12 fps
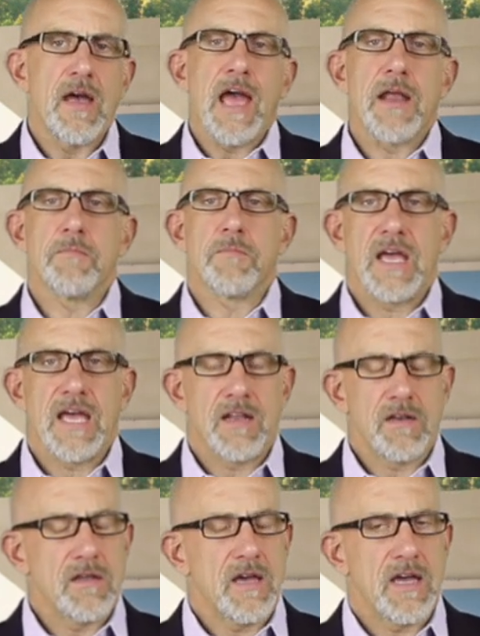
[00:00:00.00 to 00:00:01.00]
And,
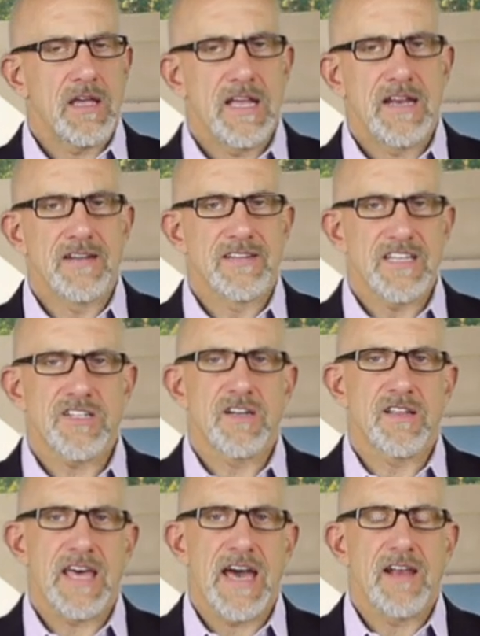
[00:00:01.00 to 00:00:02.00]
and uh, in addition
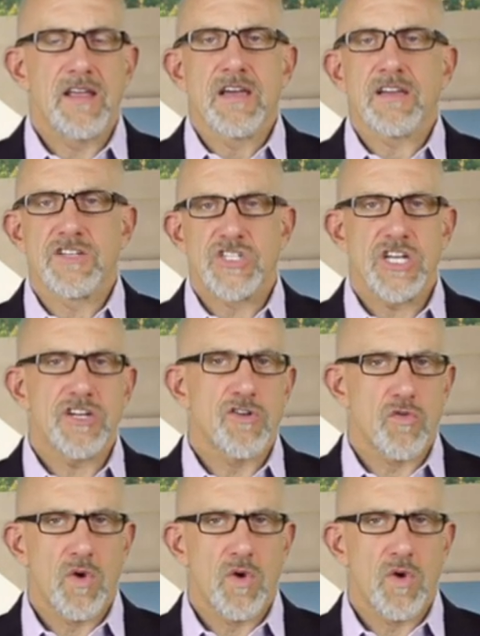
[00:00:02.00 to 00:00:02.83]
to that, continue to